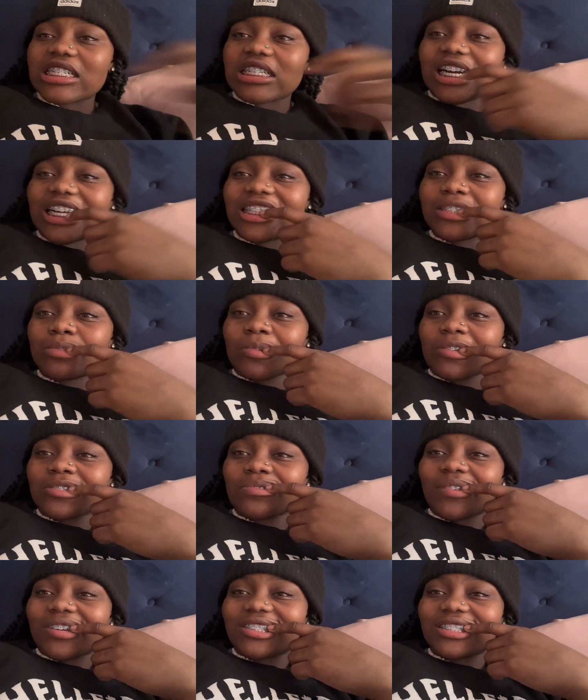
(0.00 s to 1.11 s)
I just brushed
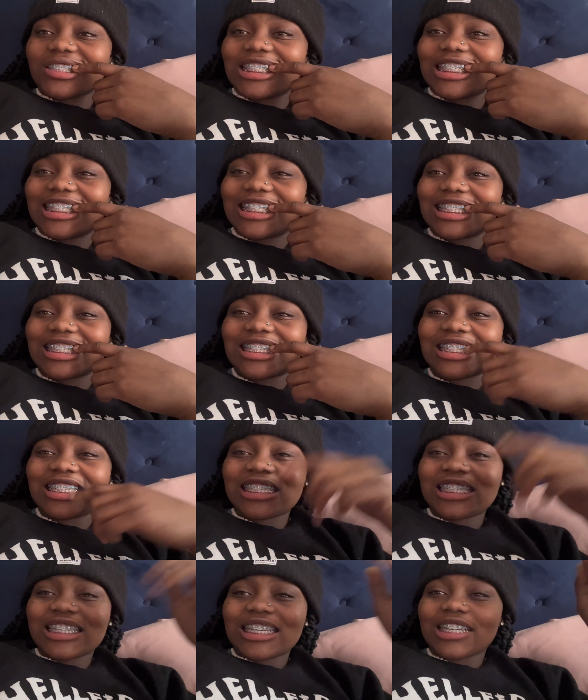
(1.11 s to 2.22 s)
my teeth
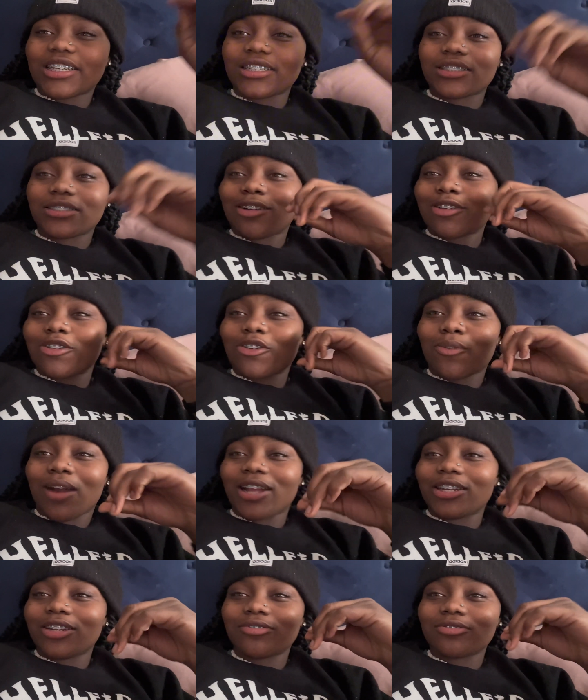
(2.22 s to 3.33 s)
because y'all know I
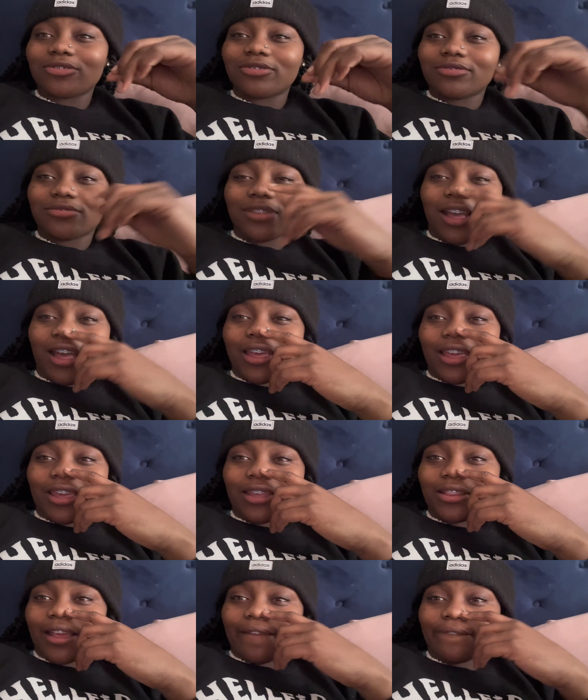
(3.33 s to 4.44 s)
don't, I
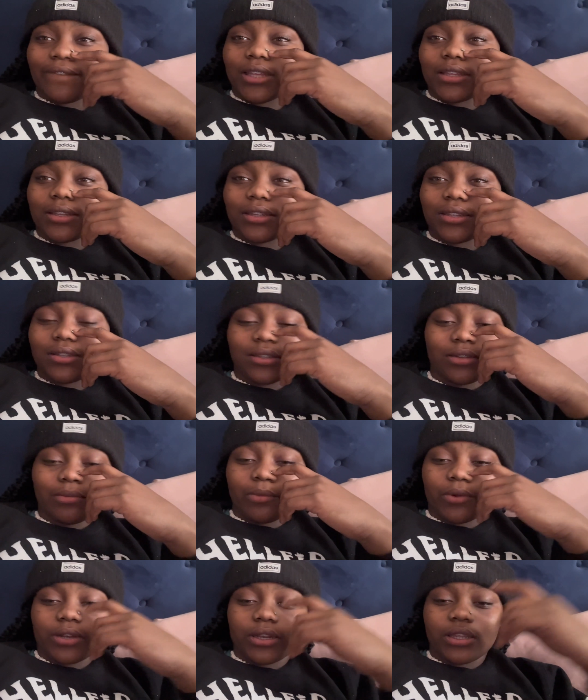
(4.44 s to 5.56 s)
hate that feeling in the
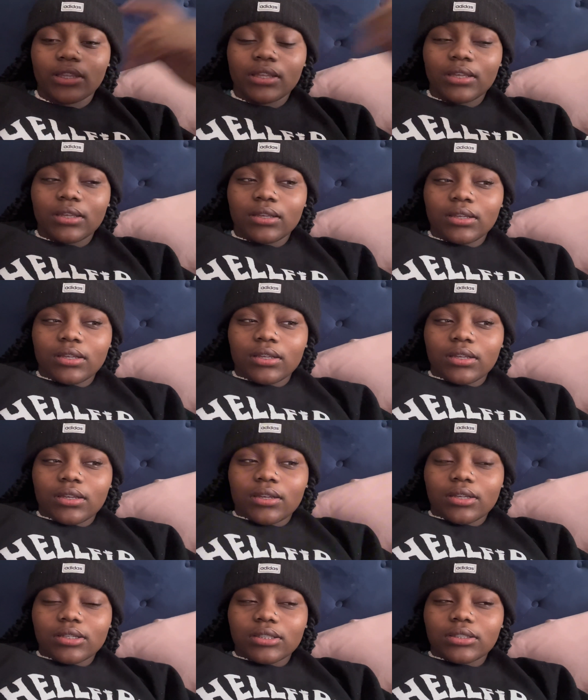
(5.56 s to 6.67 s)
morning.
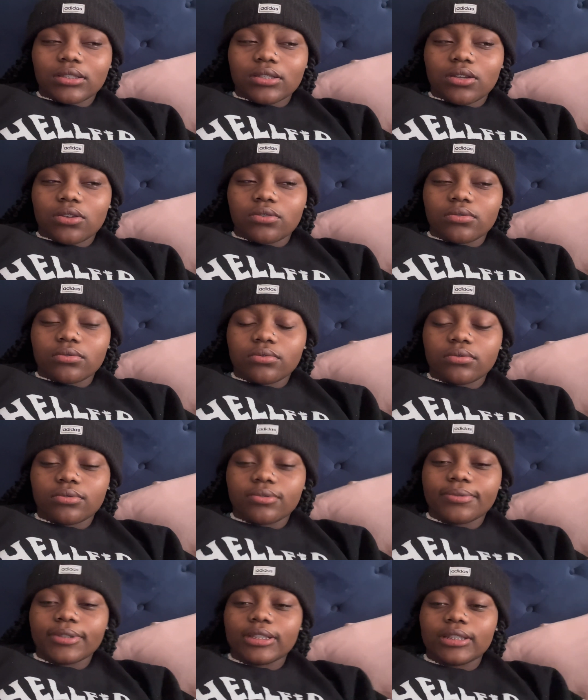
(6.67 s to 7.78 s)
So
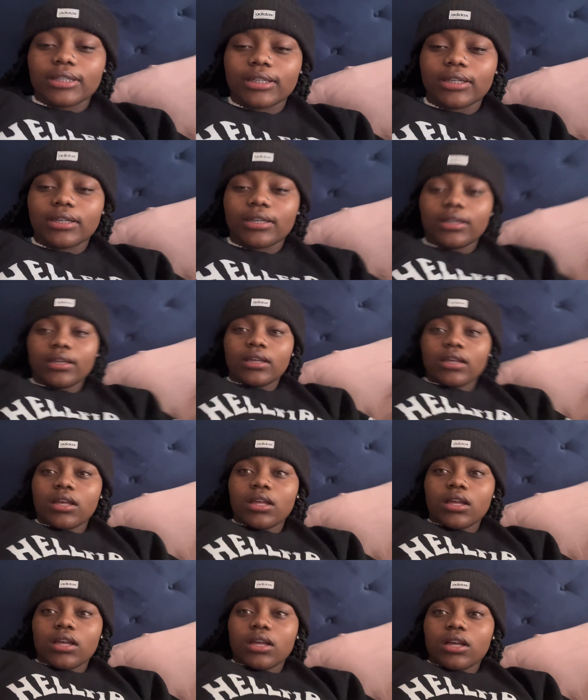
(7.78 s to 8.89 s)
yeah,
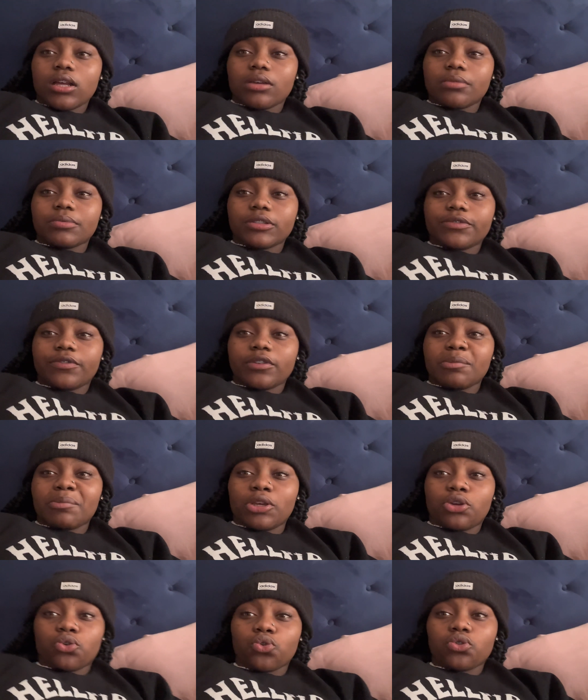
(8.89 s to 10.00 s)
I'm just gonna be
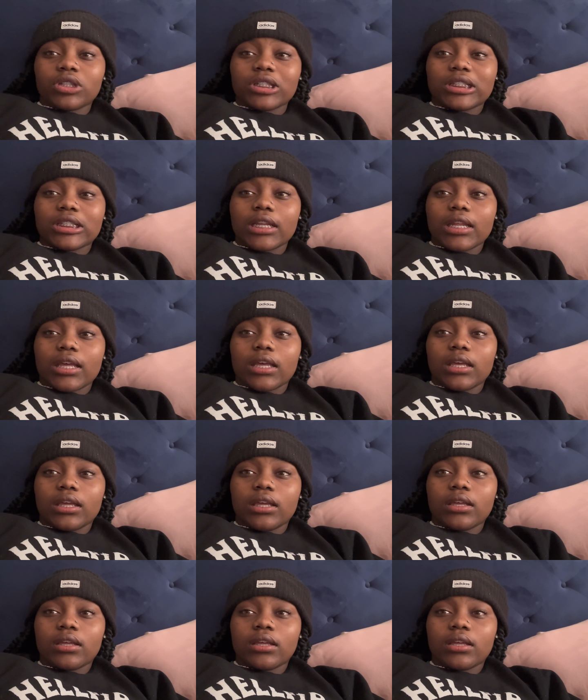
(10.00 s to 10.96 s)
cooling today.